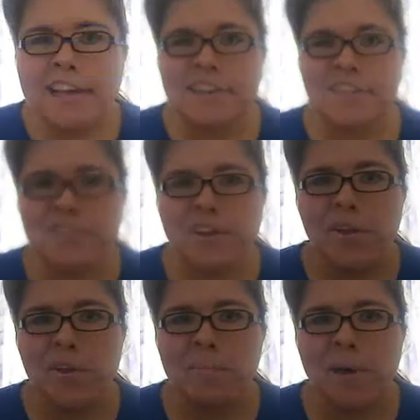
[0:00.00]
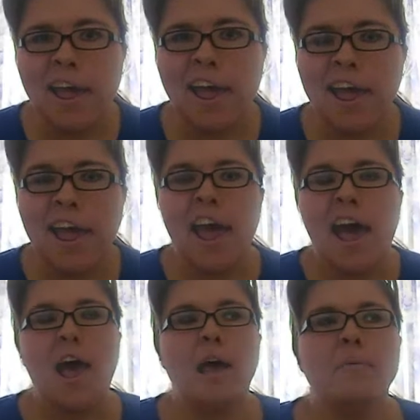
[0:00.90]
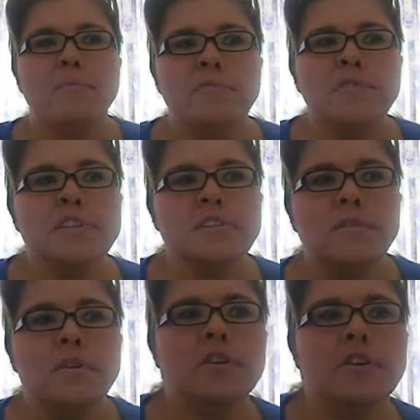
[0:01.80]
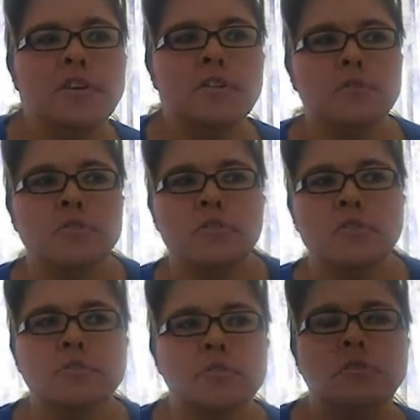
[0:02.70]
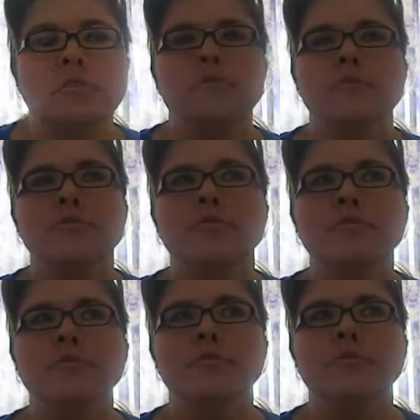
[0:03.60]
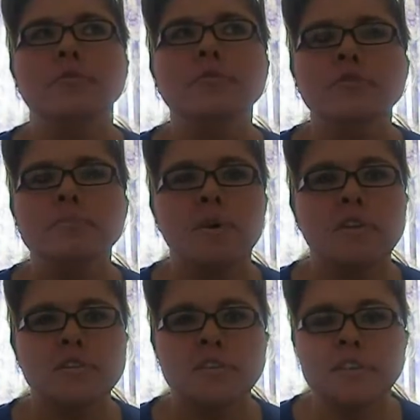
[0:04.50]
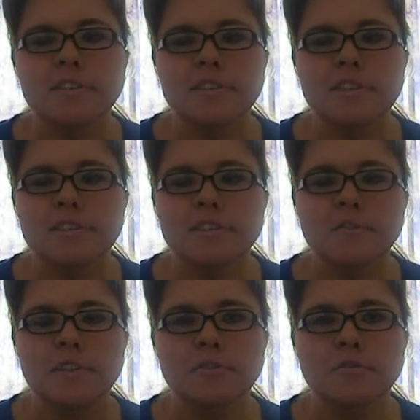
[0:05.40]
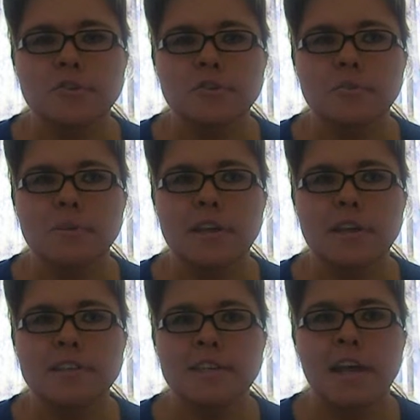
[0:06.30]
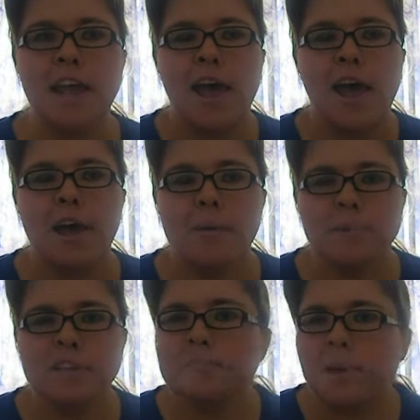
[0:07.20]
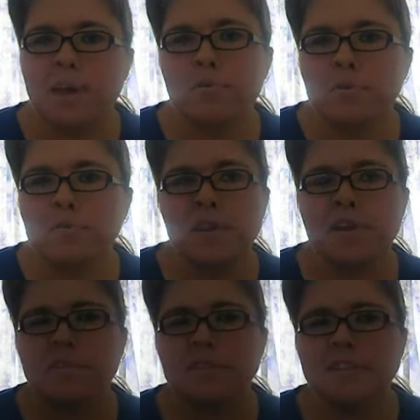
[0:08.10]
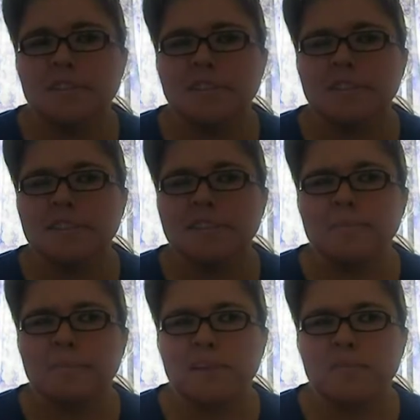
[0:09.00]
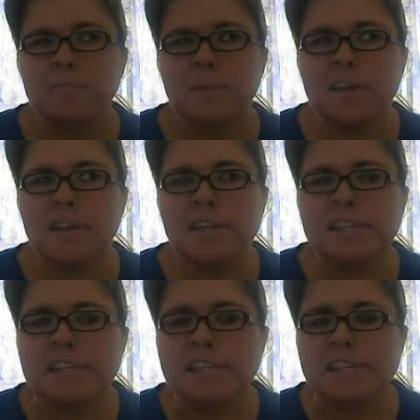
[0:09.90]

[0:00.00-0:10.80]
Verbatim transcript: Hey YouTube! Um, first of all, huge, huge, huge, huge, huge apologies that this video is so late. Um, it's my April favourites, and it's the middle of May.